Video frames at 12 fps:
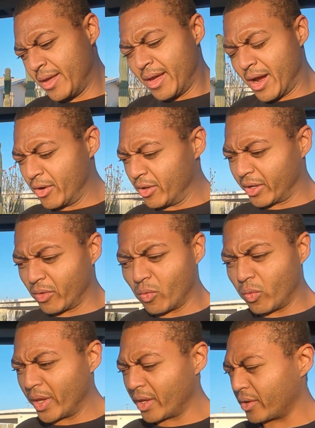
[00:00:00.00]
I don't know like a
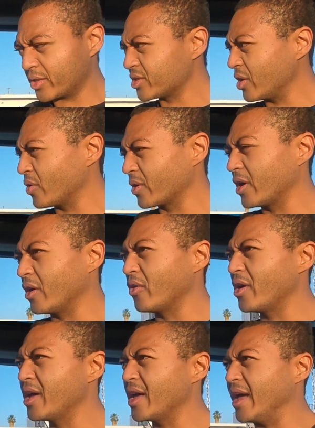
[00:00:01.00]
week or so ago
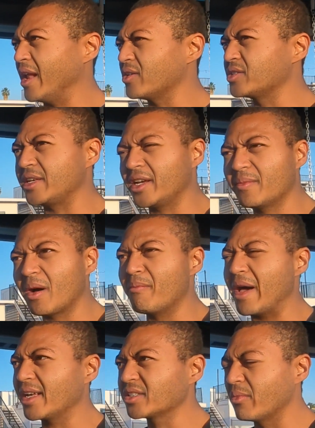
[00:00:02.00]
and I was thinking about
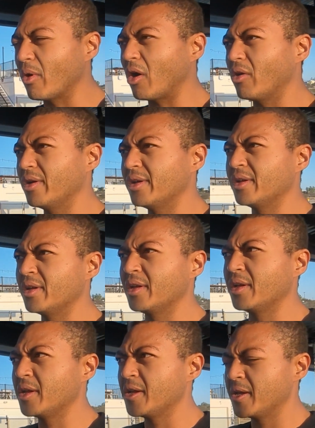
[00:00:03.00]
basketball.
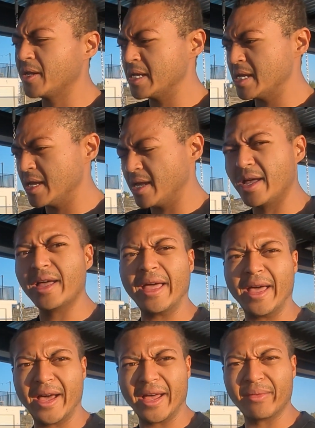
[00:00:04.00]

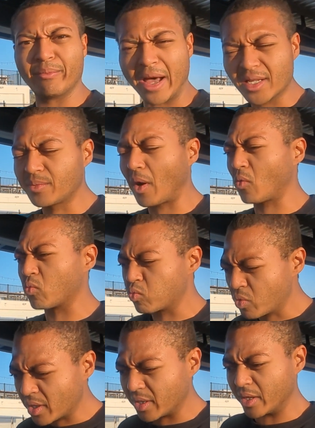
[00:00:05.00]
And basketball
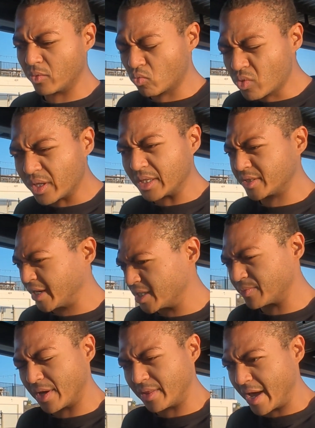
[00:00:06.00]
really really
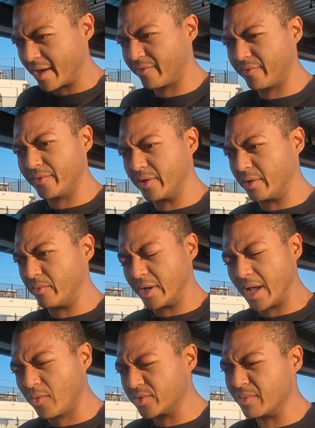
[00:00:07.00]
changed my life. When
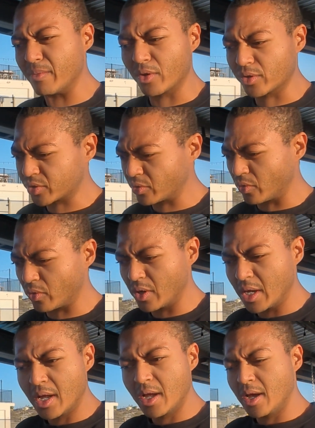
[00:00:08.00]
I was in middle school,
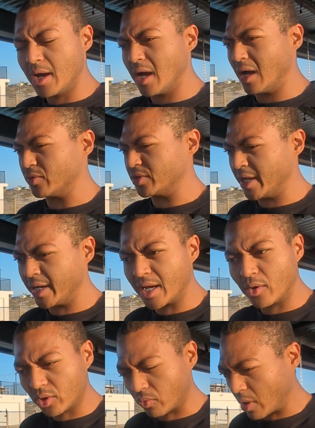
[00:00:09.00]
I was hanging
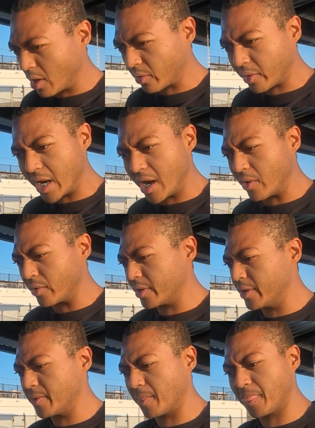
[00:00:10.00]
out with the wrong crowd.
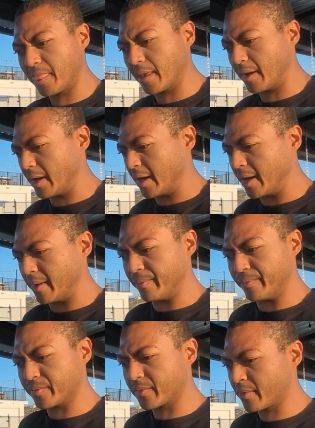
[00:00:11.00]

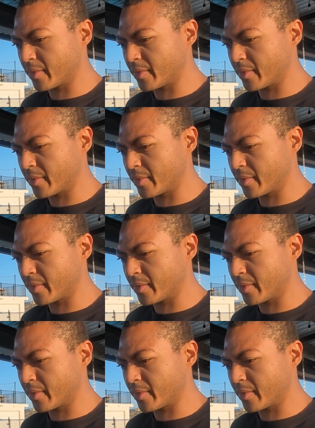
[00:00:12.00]
Um,